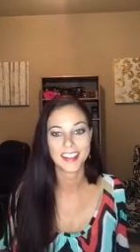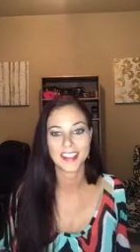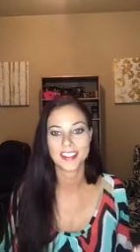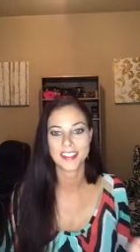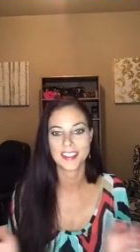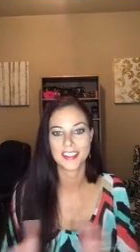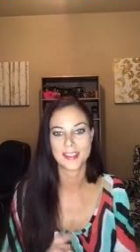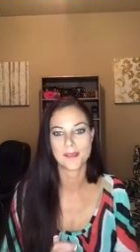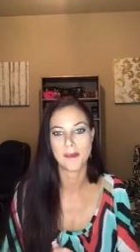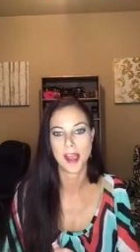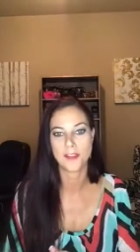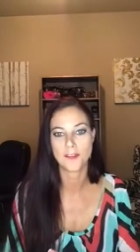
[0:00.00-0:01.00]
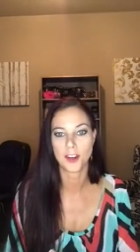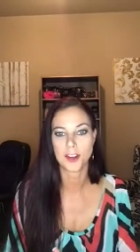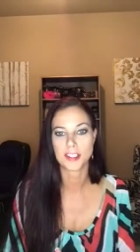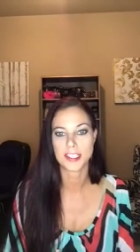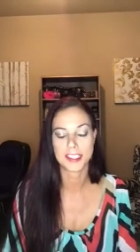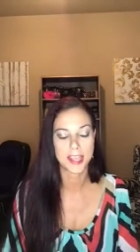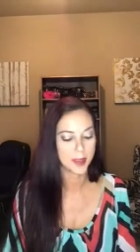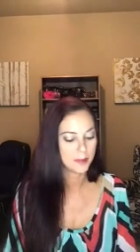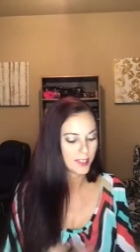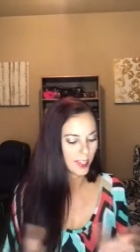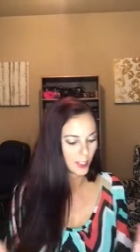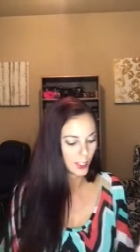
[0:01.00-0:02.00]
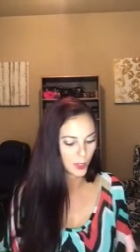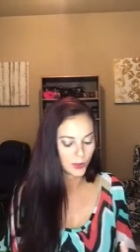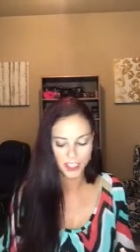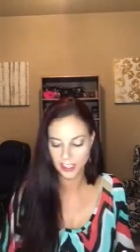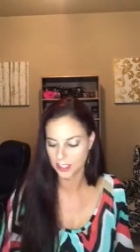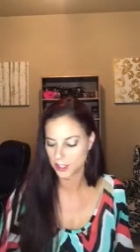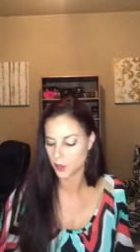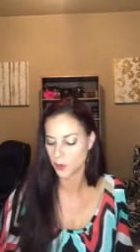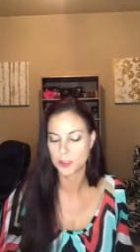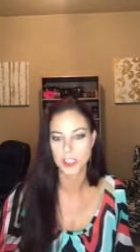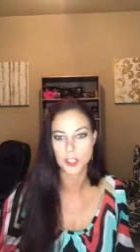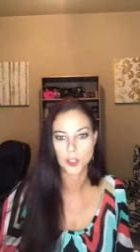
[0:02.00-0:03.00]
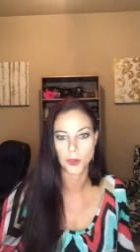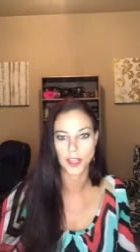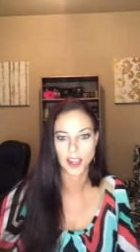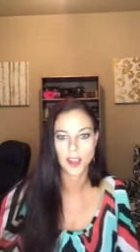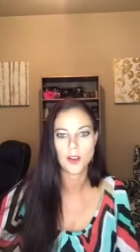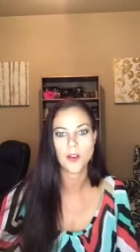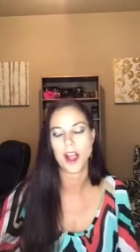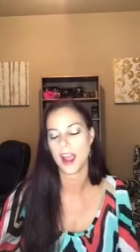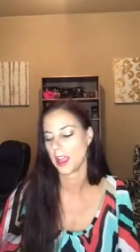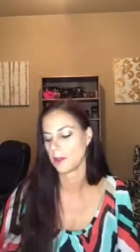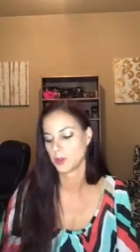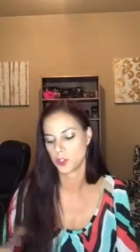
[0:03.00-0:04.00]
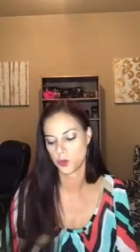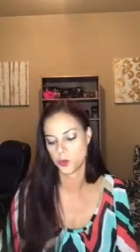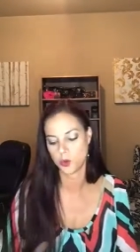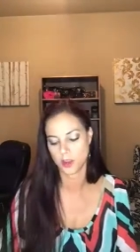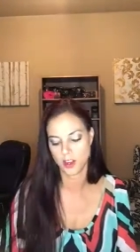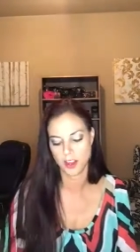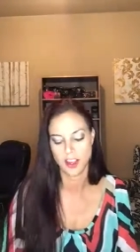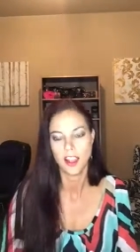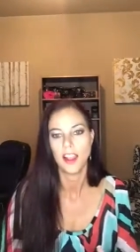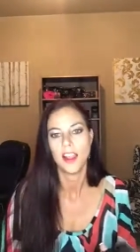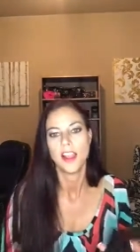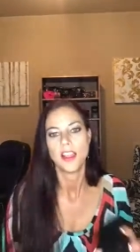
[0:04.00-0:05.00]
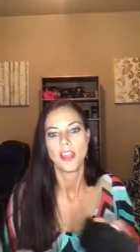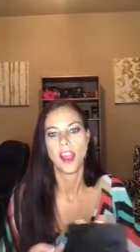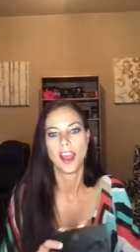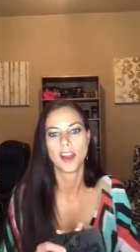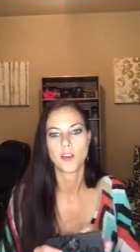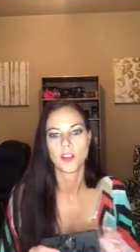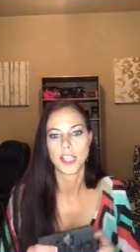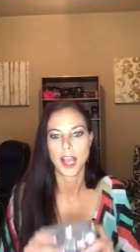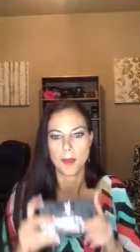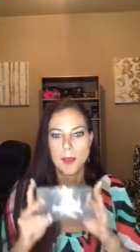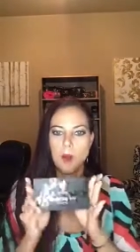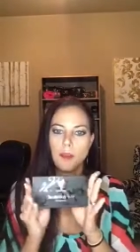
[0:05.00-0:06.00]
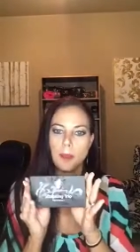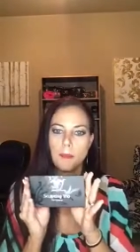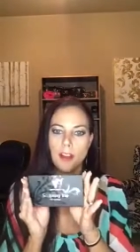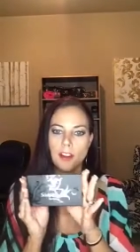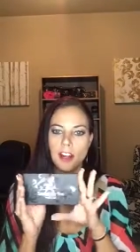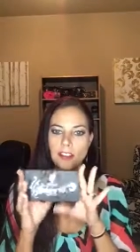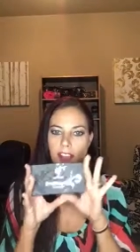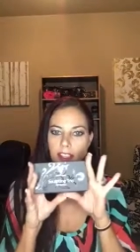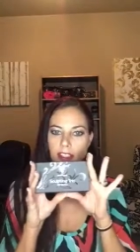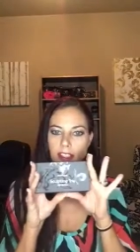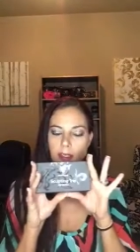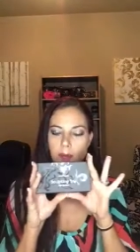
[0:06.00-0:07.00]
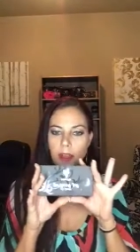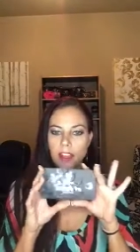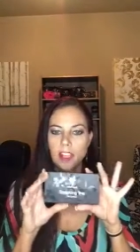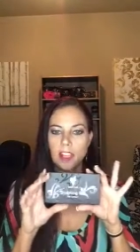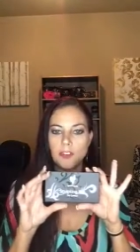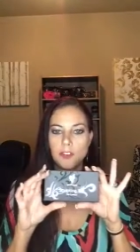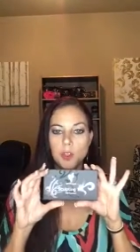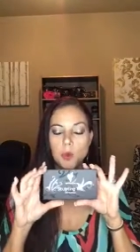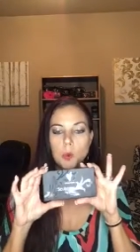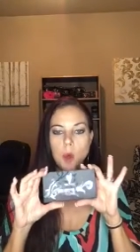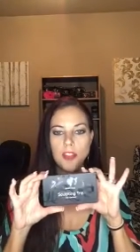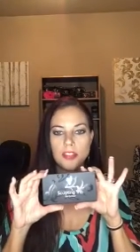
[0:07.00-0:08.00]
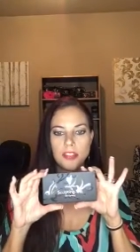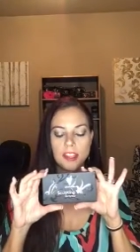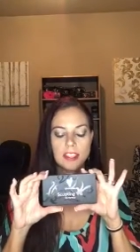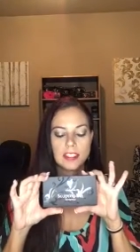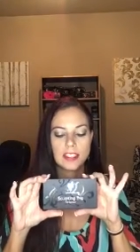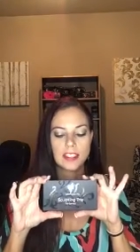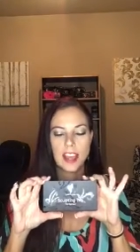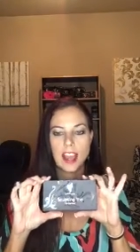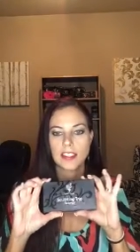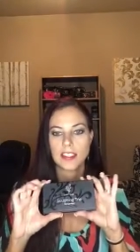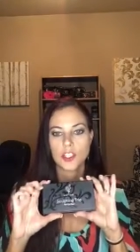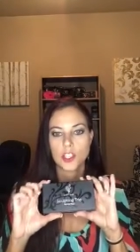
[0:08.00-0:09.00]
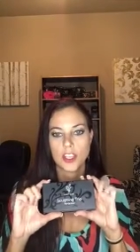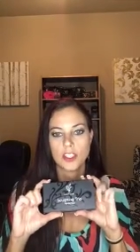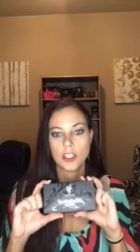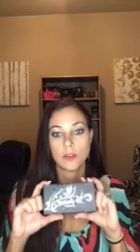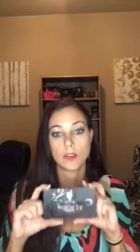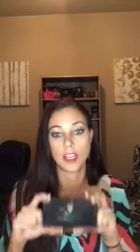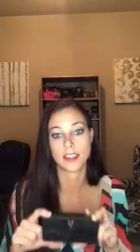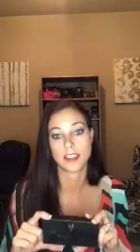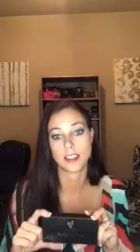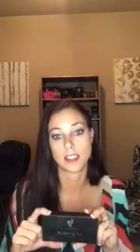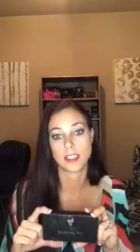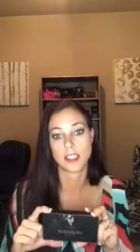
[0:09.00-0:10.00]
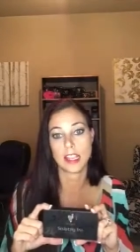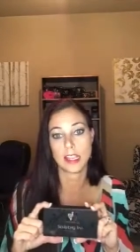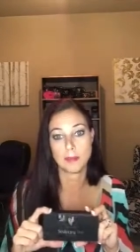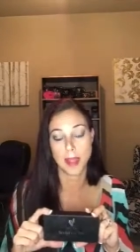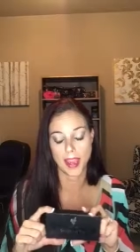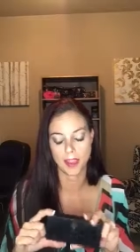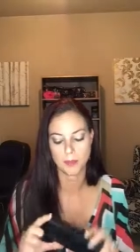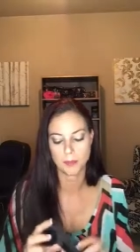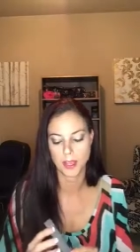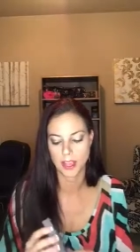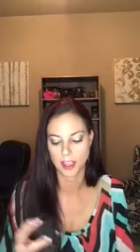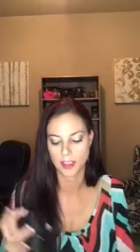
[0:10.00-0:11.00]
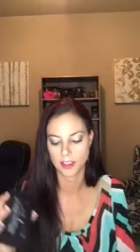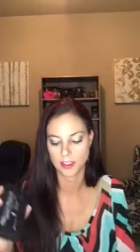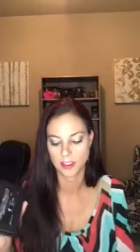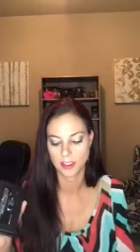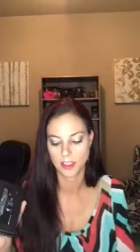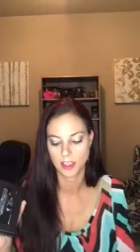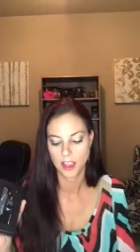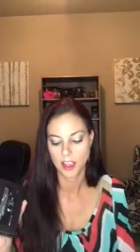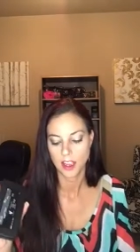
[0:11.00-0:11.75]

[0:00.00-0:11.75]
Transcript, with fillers: is my first attempt at using the Sculpting Trio. I am sure that over time I'll get better at this. But if you want this, I suggest you get this in May because